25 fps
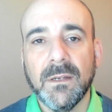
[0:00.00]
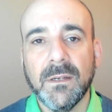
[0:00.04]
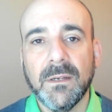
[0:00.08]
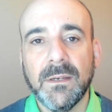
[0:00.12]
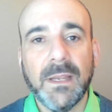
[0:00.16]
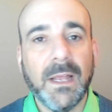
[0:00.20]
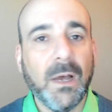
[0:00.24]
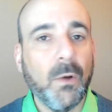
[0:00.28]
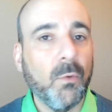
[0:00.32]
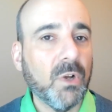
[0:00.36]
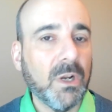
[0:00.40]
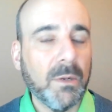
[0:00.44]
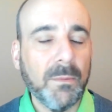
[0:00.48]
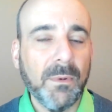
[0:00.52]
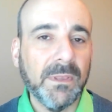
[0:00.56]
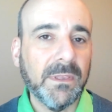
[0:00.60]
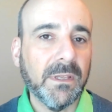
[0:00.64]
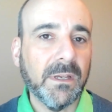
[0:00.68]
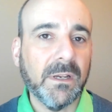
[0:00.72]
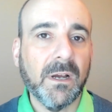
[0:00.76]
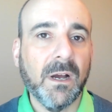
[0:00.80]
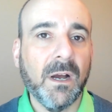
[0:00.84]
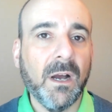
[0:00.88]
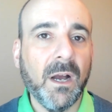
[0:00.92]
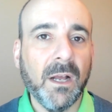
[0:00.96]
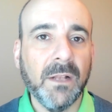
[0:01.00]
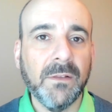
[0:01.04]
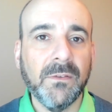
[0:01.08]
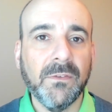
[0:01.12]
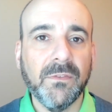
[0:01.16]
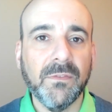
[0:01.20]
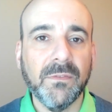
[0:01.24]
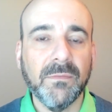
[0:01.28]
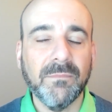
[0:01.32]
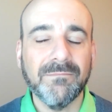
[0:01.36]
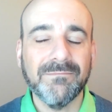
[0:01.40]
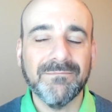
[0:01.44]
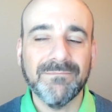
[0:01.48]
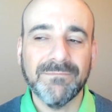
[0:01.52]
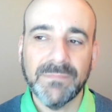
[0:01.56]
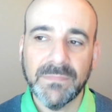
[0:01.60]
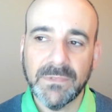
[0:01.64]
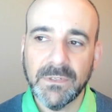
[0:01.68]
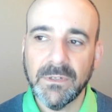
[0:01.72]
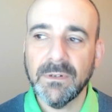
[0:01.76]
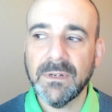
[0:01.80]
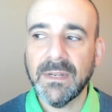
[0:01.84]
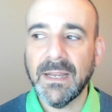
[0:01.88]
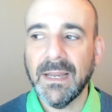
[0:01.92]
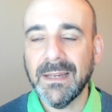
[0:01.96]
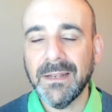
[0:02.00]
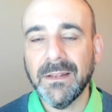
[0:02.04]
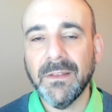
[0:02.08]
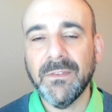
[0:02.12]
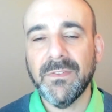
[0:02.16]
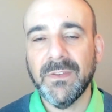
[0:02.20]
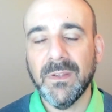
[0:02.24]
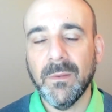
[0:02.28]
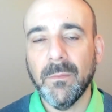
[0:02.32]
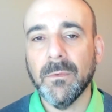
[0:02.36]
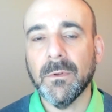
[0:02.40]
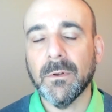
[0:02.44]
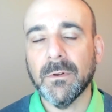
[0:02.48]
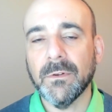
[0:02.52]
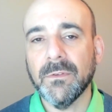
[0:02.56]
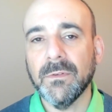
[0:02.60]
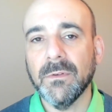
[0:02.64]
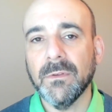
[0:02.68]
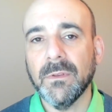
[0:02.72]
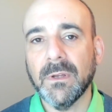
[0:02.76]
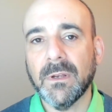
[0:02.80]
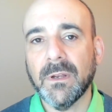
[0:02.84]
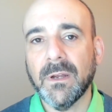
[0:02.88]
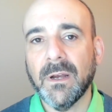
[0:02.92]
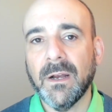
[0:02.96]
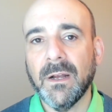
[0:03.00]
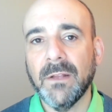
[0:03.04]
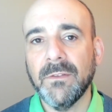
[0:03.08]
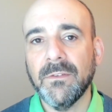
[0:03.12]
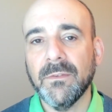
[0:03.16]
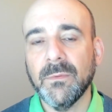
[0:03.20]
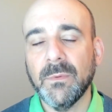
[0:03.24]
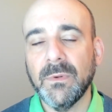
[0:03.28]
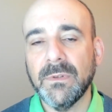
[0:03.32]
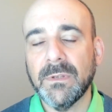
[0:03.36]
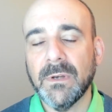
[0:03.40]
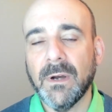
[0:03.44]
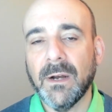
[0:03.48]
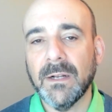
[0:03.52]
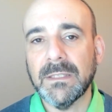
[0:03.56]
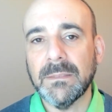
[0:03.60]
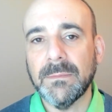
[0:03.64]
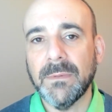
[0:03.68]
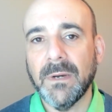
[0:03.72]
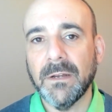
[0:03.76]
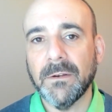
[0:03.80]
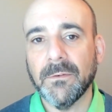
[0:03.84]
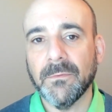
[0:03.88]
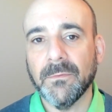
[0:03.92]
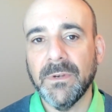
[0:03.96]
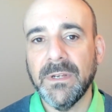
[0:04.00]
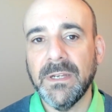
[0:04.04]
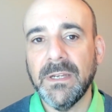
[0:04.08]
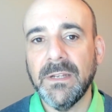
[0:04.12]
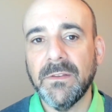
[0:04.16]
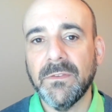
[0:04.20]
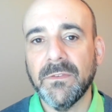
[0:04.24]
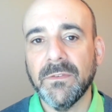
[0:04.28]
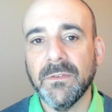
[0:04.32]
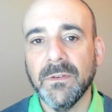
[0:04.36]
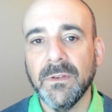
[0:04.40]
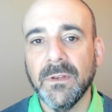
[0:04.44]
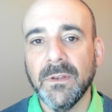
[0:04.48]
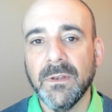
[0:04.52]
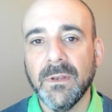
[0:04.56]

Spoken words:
Now, what about the cons? They're kind of similar to the cons that we talked about in REITs.